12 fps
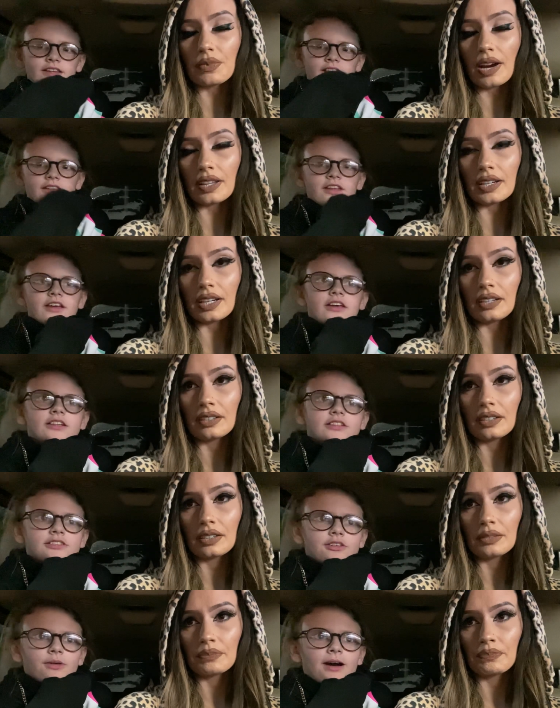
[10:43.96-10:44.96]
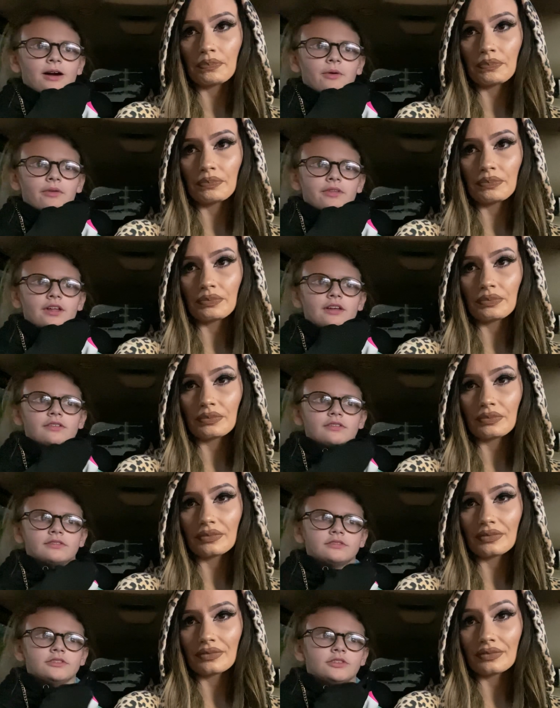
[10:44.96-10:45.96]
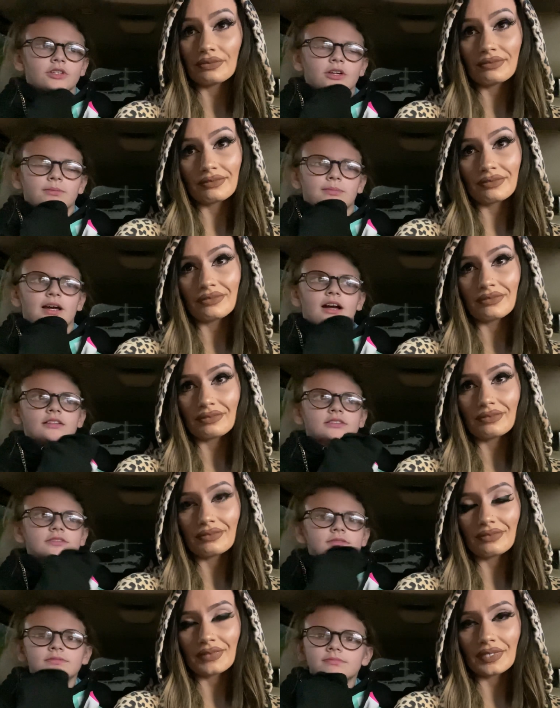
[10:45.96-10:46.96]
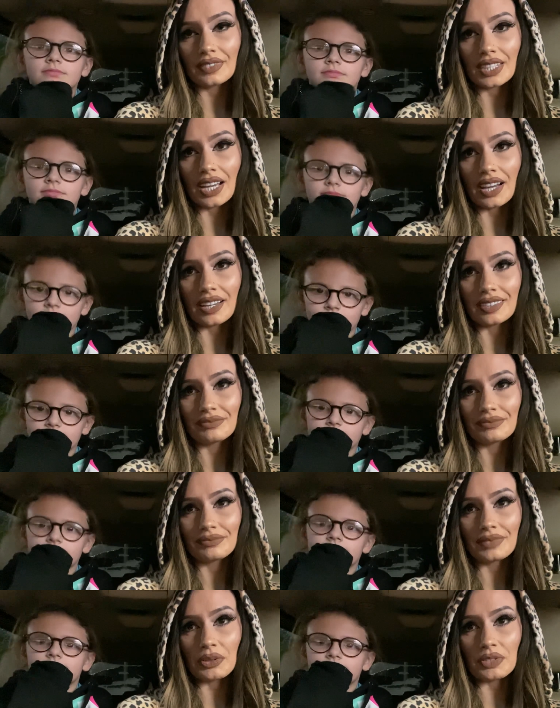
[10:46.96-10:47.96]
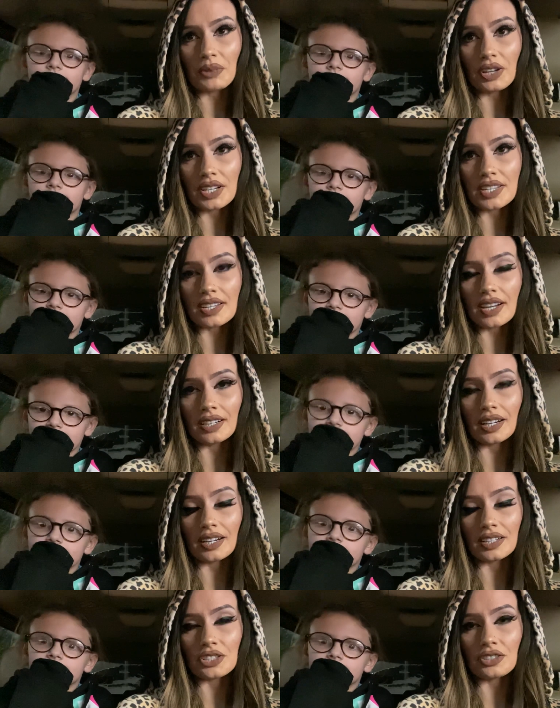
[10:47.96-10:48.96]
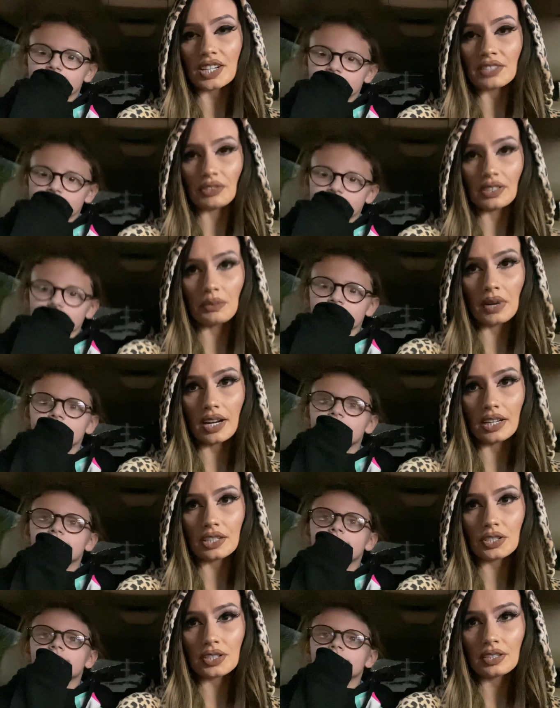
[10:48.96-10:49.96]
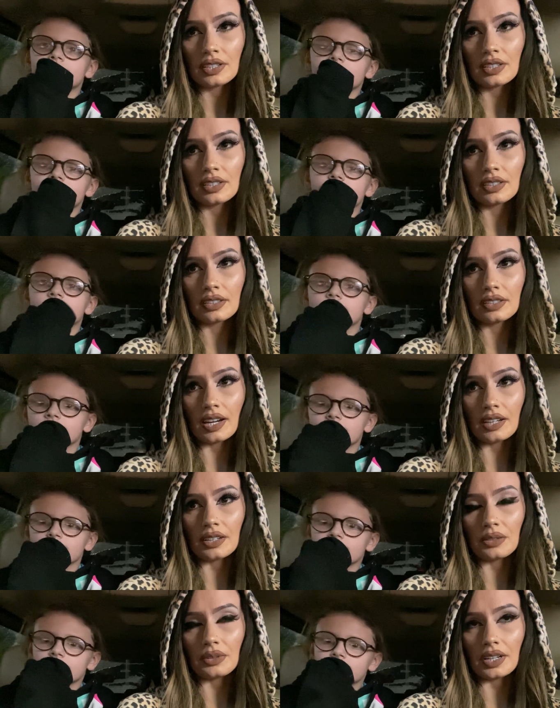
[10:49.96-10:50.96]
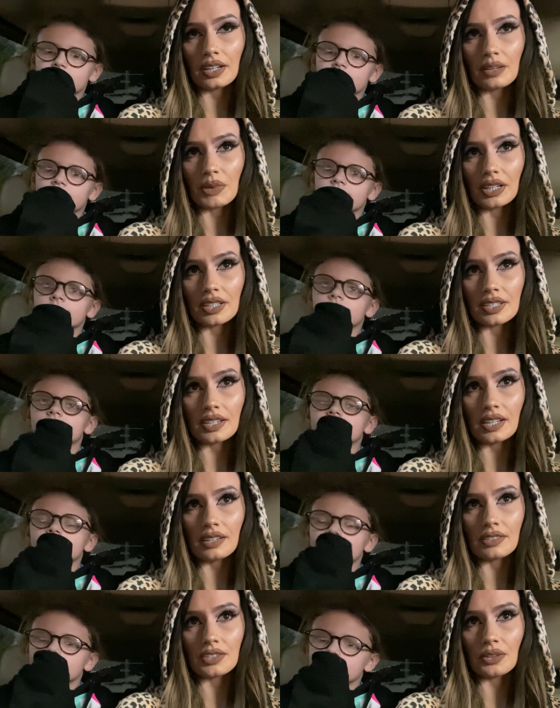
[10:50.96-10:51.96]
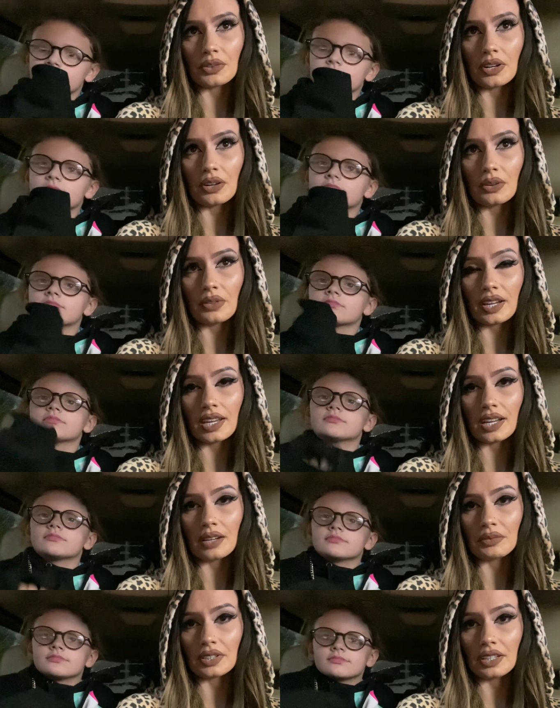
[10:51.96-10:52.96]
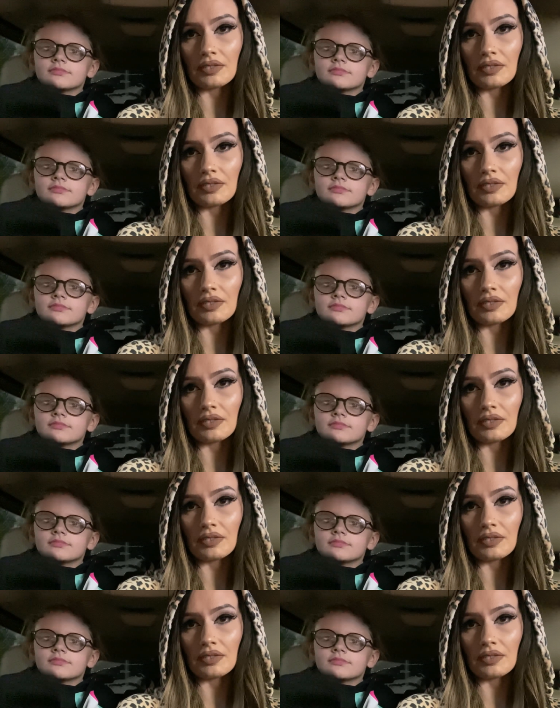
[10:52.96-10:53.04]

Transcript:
Speaker 1: probably they kicked
Speaker 2: you out, and then you got back.
Speaker 1: Yeah, it was probably sad and kind of stressful to watch, not knowing. I mean, because kids don't know; they can't really